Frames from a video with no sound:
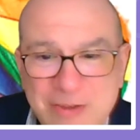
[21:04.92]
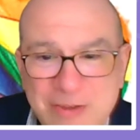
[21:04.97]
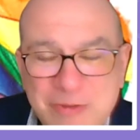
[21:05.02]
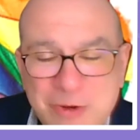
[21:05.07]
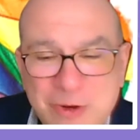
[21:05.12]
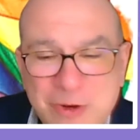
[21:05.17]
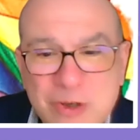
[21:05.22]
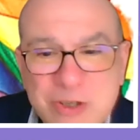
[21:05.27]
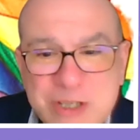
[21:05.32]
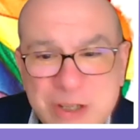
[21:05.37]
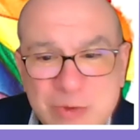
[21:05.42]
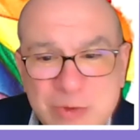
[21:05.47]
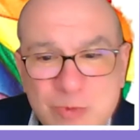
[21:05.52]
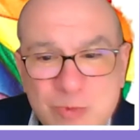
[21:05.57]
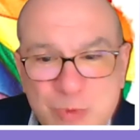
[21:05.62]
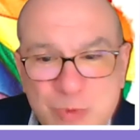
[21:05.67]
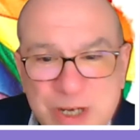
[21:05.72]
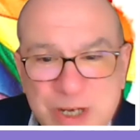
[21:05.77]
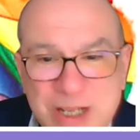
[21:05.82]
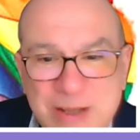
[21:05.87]
of course, it
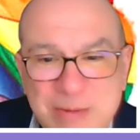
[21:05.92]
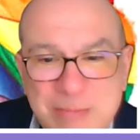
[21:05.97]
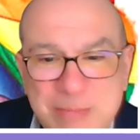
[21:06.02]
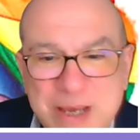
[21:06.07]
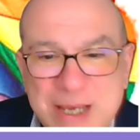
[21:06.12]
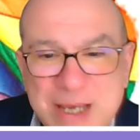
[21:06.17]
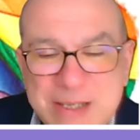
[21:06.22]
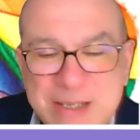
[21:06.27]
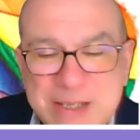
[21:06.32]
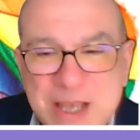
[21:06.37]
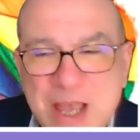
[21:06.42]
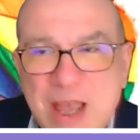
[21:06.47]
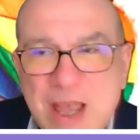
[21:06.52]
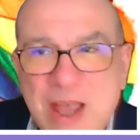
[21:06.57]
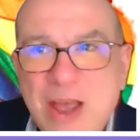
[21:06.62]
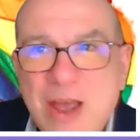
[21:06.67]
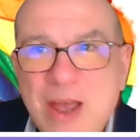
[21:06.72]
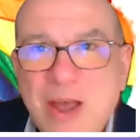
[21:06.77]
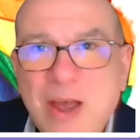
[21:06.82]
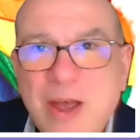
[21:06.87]
really makes
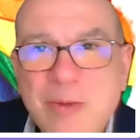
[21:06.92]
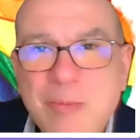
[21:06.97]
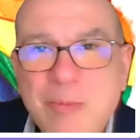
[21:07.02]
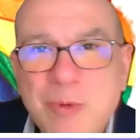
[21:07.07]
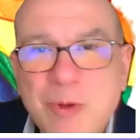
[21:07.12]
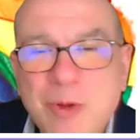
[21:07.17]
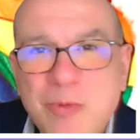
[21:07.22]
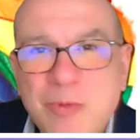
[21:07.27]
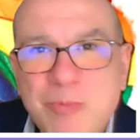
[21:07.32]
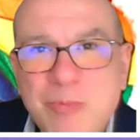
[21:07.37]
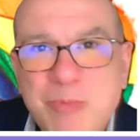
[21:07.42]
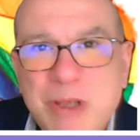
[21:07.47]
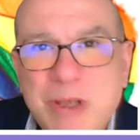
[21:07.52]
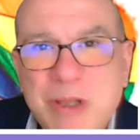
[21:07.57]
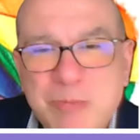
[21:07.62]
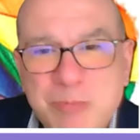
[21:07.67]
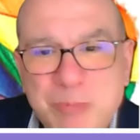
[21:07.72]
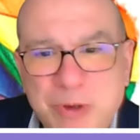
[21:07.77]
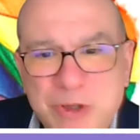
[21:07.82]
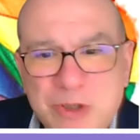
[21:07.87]

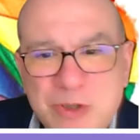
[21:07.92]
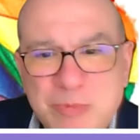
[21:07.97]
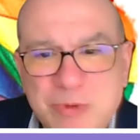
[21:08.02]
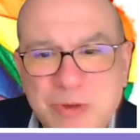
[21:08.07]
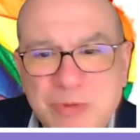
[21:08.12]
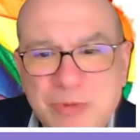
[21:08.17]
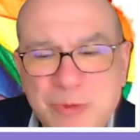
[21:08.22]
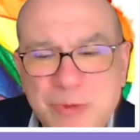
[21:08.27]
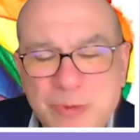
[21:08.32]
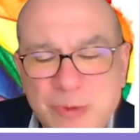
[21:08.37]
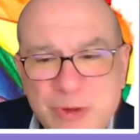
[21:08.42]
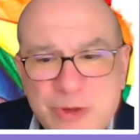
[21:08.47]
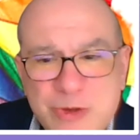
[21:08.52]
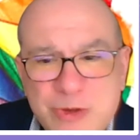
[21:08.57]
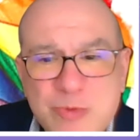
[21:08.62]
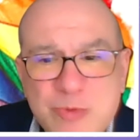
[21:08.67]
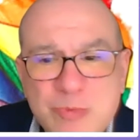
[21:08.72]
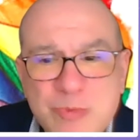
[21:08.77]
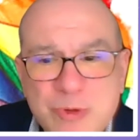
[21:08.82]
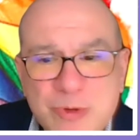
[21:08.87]
it possible for us
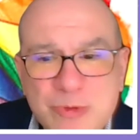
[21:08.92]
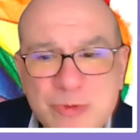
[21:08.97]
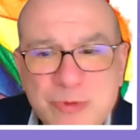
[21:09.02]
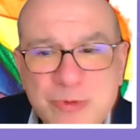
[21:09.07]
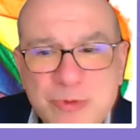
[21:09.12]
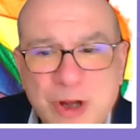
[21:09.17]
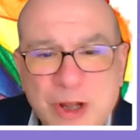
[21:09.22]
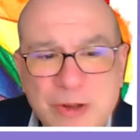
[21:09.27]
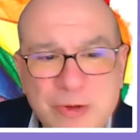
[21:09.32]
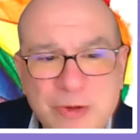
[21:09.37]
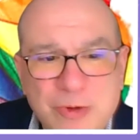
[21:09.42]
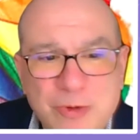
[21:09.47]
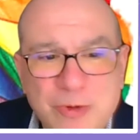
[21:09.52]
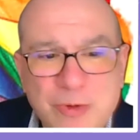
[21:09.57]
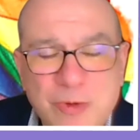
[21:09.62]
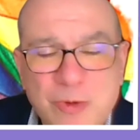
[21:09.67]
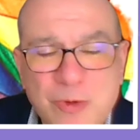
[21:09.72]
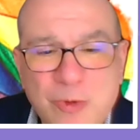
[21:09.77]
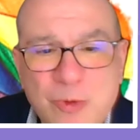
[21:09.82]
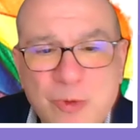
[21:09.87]
to move
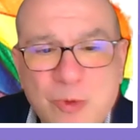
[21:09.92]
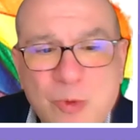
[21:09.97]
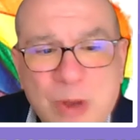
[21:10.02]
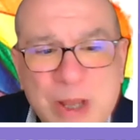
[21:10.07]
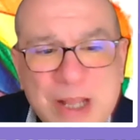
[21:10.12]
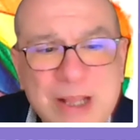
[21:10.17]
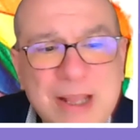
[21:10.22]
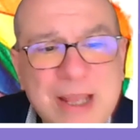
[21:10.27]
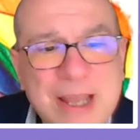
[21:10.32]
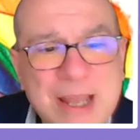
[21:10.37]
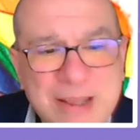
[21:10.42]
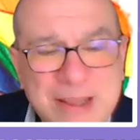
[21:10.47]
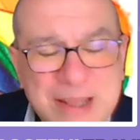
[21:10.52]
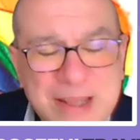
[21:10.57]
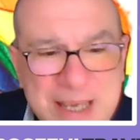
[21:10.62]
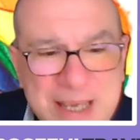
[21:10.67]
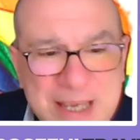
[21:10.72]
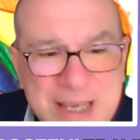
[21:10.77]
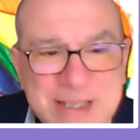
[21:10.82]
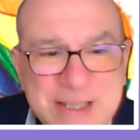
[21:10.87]
rather quickly and
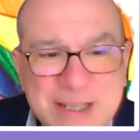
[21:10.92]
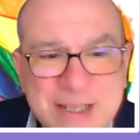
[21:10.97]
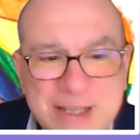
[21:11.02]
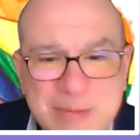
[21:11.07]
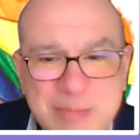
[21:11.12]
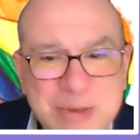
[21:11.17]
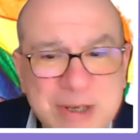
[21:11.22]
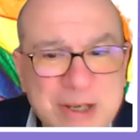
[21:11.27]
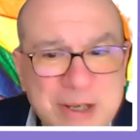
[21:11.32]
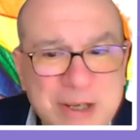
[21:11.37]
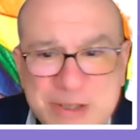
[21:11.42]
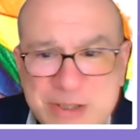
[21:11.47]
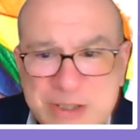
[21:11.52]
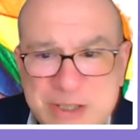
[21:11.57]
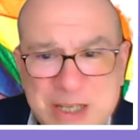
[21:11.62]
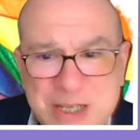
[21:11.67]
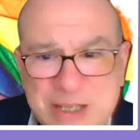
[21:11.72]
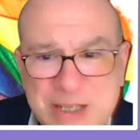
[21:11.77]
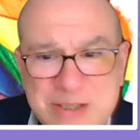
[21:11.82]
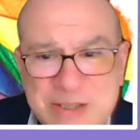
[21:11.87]
easily because
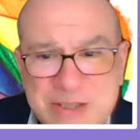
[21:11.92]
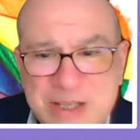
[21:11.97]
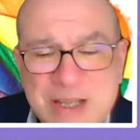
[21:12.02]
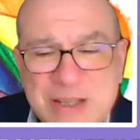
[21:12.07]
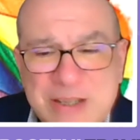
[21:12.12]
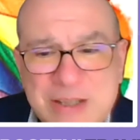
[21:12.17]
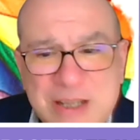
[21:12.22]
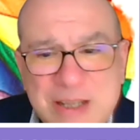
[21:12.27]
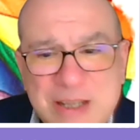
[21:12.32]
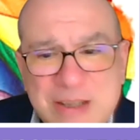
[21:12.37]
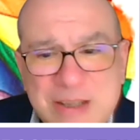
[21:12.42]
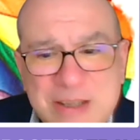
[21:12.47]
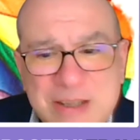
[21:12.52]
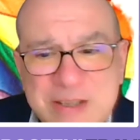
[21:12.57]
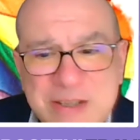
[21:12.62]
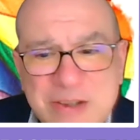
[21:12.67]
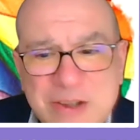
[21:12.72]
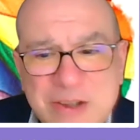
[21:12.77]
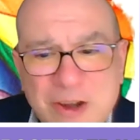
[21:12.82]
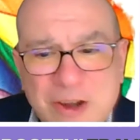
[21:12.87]
it
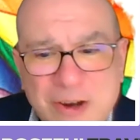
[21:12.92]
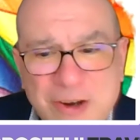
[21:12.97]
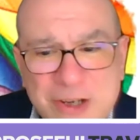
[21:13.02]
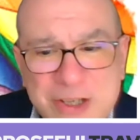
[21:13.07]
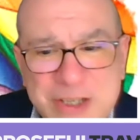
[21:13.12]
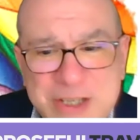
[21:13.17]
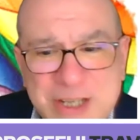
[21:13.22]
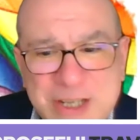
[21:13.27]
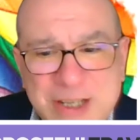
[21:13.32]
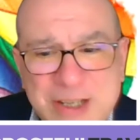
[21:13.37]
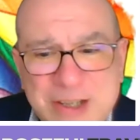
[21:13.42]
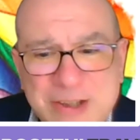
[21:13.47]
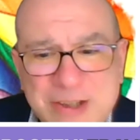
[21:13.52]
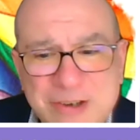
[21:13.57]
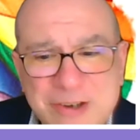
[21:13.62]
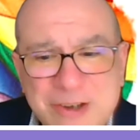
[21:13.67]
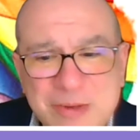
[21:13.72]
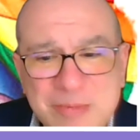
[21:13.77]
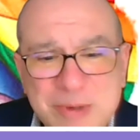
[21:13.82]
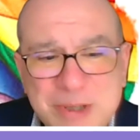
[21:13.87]
isn't a hard sell in our
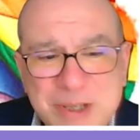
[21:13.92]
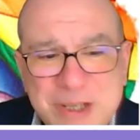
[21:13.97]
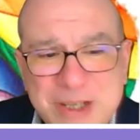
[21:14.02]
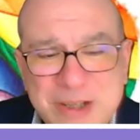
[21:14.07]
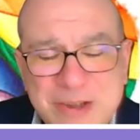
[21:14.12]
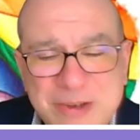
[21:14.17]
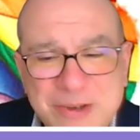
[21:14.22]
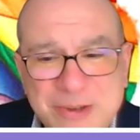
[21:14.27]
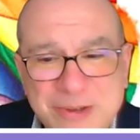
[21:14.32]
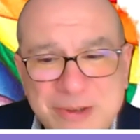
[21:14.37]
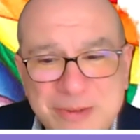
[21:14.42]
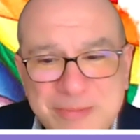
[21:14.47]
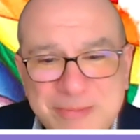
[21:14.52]
company at all.